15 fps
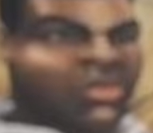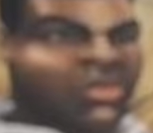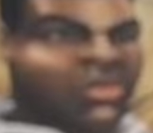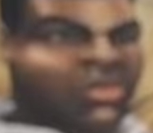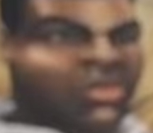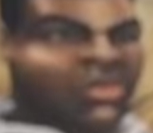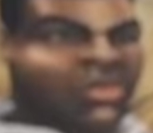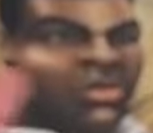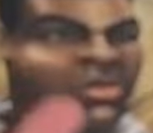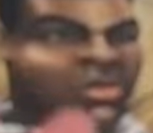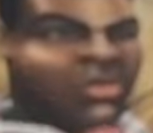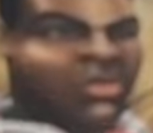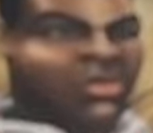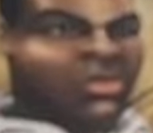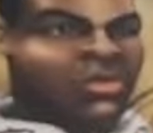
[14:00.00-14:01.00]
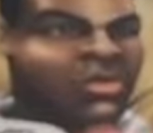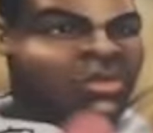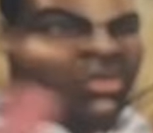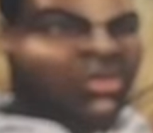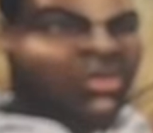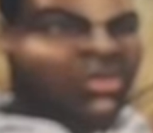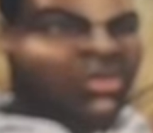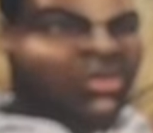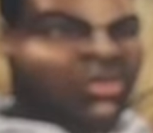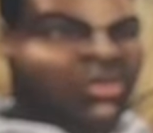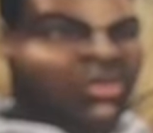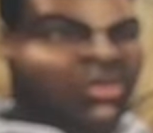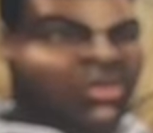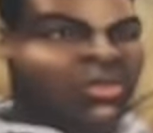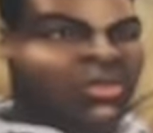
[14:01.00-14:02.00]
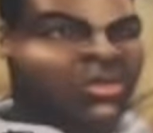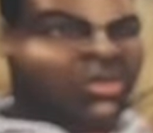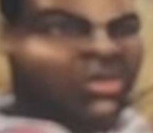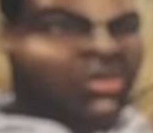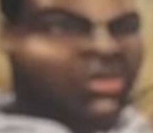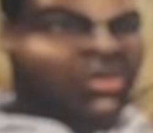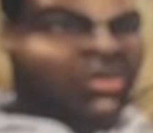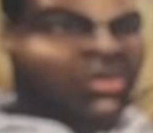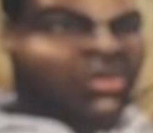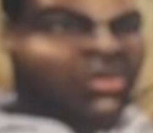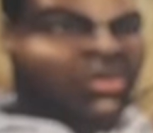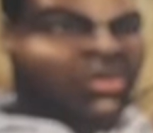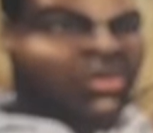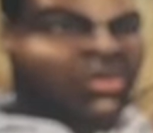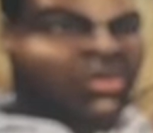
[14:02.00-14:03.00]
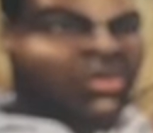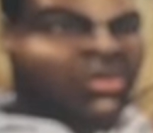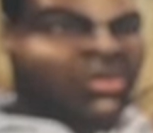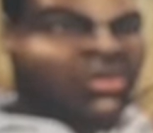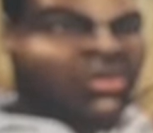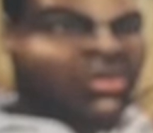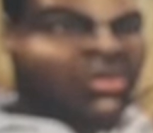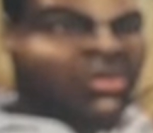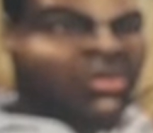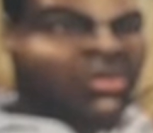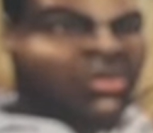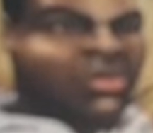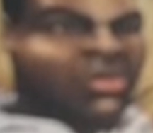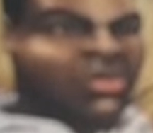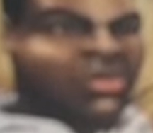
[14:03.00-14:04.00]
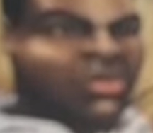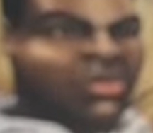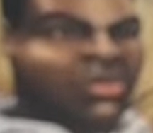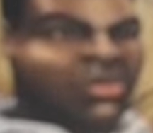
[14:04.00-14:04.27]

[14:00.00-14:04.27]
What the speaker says: This person isn't speaking.